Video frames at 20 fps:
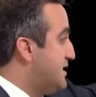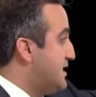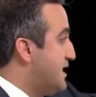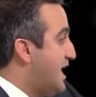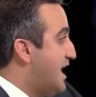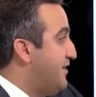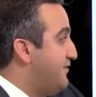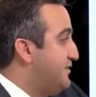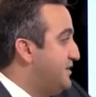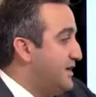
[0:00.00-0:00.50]

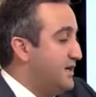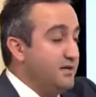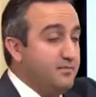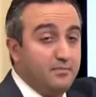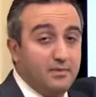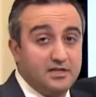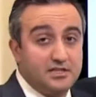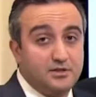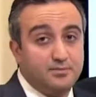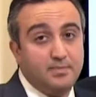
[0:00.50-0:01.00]
have done
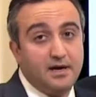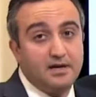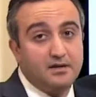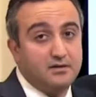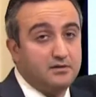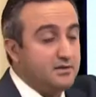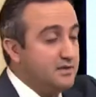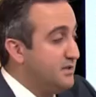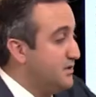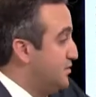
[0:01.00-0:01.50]
much
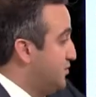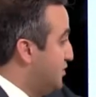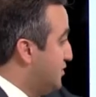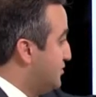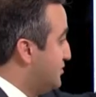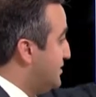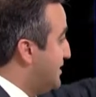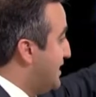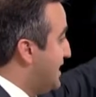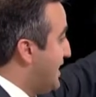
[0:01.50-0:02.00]
better than the
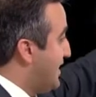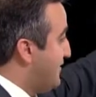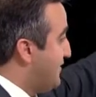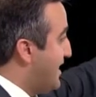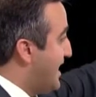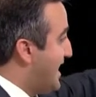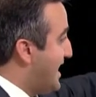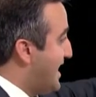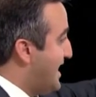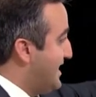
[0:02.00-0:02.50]
children that have
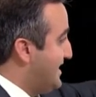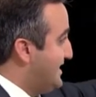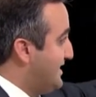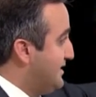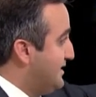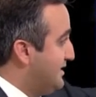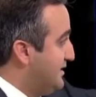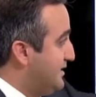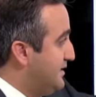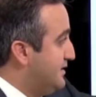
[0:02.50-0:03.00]
had
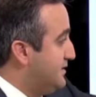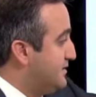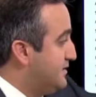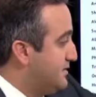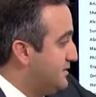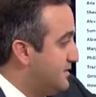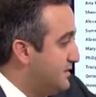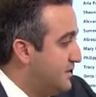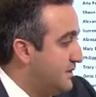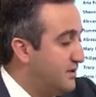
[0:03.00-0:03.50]

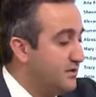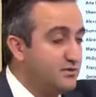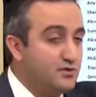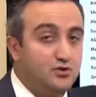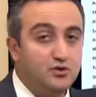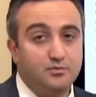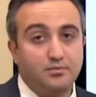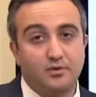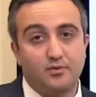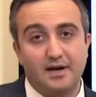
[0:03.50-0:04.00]
a
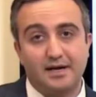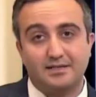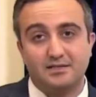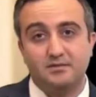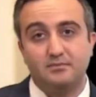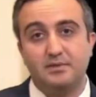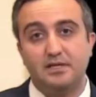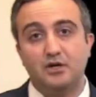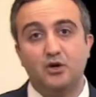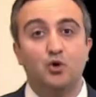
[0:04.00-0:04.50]

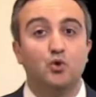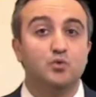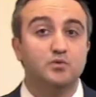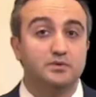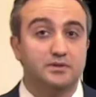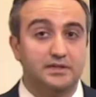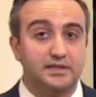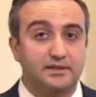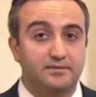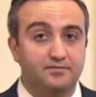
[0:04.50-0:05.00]
tuberectomy
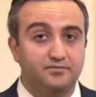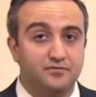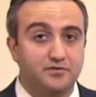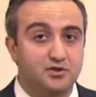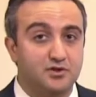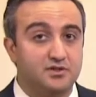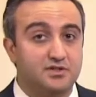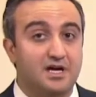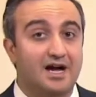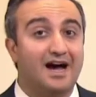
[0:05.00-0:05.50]
only.
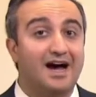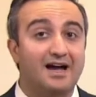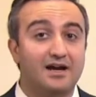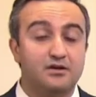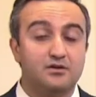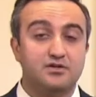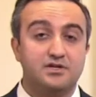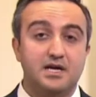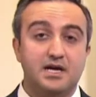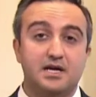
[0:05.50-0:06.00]
So there's a
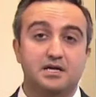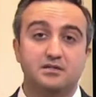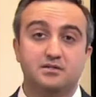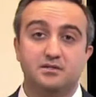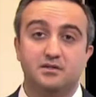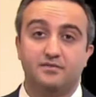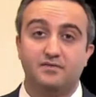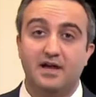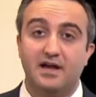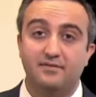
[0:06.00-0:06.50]
higher chance
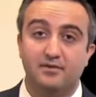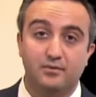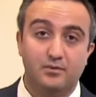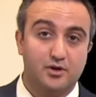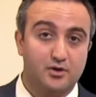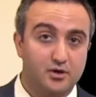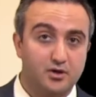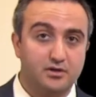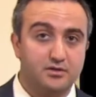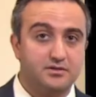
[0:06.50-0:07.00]
of having
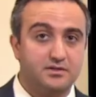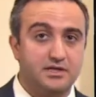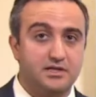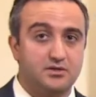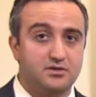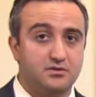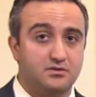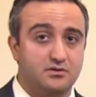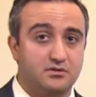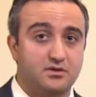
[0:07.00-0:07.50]
recurrent
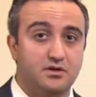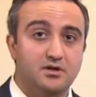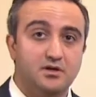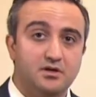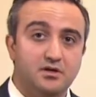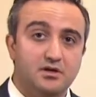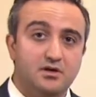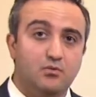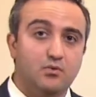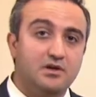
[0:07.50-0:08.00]
seizures
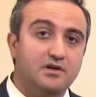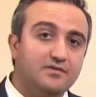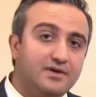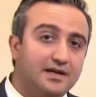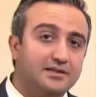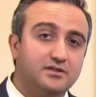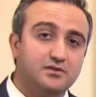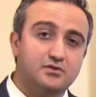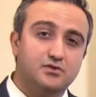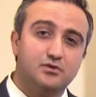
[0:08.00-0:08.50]
when you've
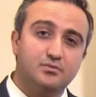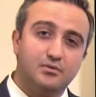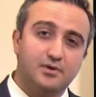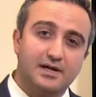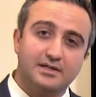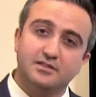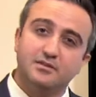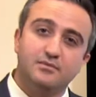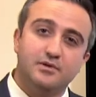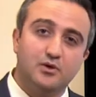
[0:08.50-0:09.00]
had the
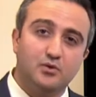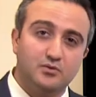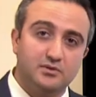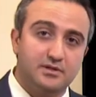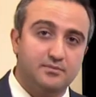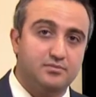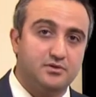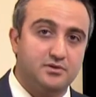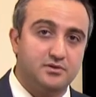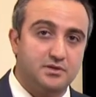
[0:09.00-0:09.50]
tuberectomy
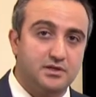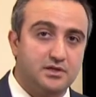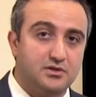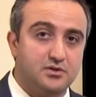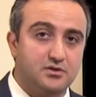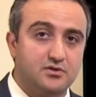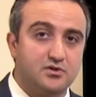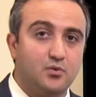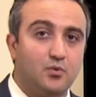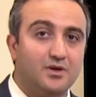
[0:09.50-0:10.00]
only
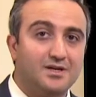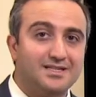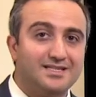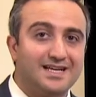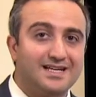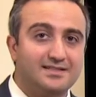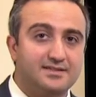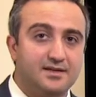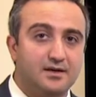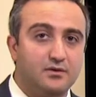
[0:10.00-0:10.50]
procedure. So what does
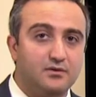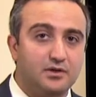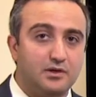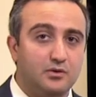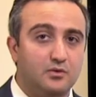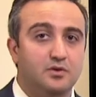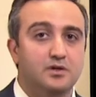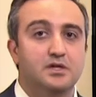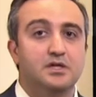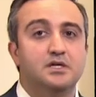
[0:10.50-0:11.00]
that tell
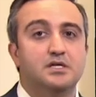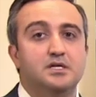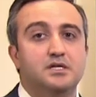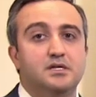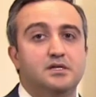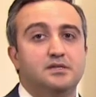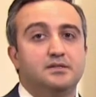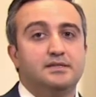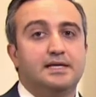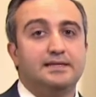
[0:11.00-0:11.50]
you?
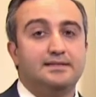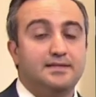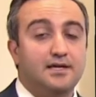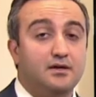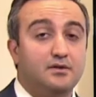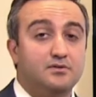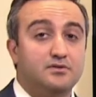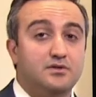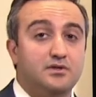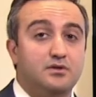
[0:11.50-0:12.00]
That
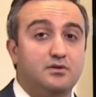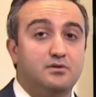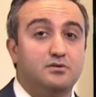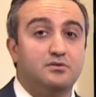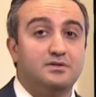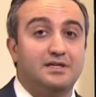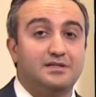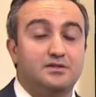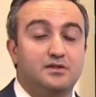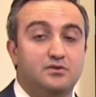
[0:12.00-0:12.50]
tells you
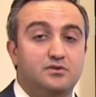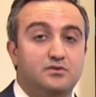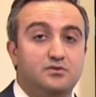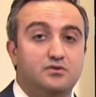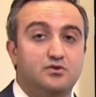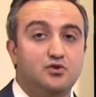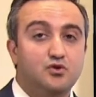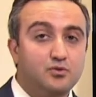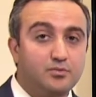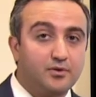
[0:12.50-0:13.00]
that the
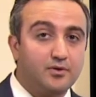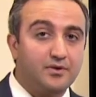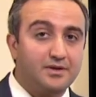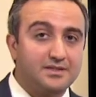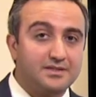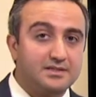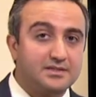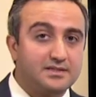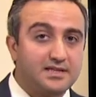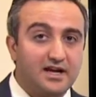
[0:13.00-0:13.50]
tuber
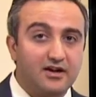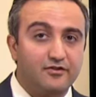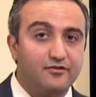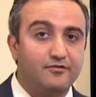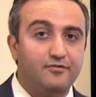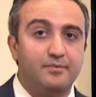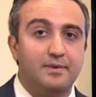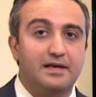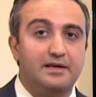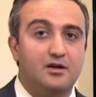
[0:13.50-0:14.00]

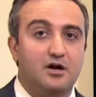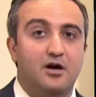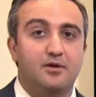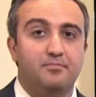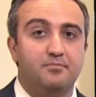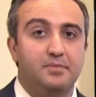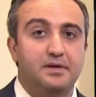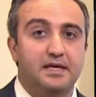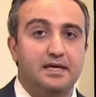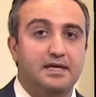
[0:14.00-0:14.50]
itself may
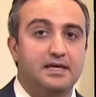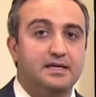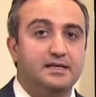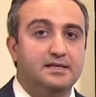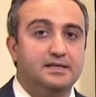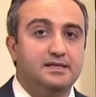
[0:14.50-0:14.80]
not be